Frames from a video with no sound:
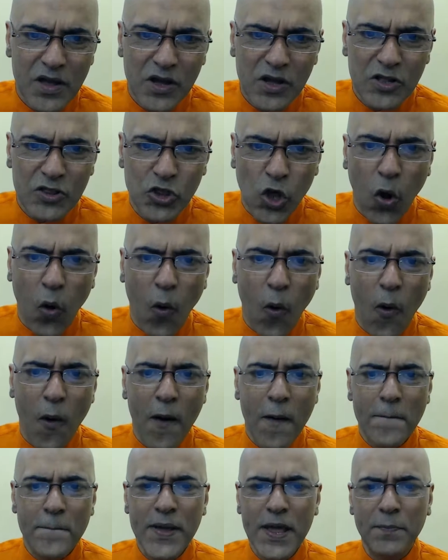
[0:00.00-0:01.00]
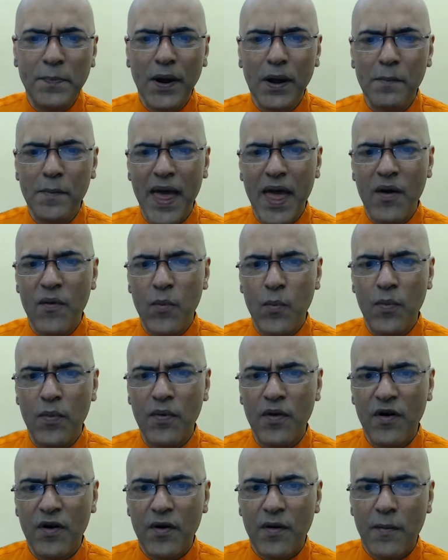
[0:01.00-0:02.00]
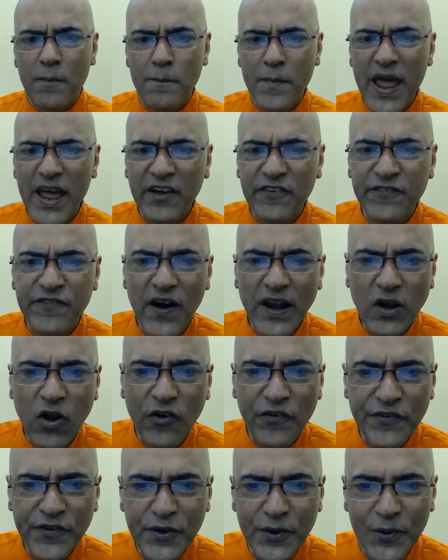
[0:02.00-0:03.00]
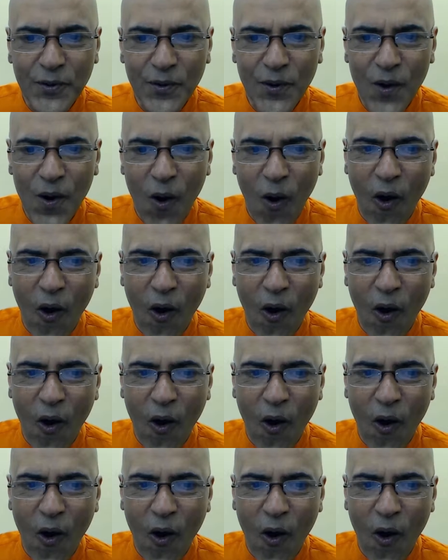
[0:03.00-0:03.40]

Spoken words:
Though people may make fun of you